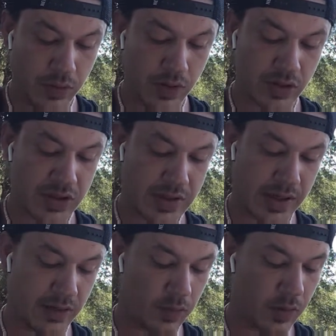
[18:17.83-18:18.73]
You will
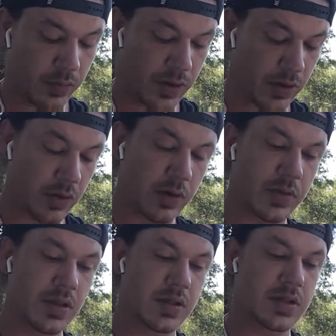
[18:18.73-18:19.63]
understand where we
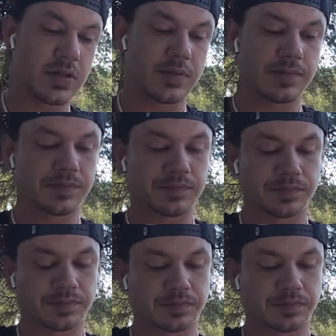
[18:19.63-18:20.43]
are going with this.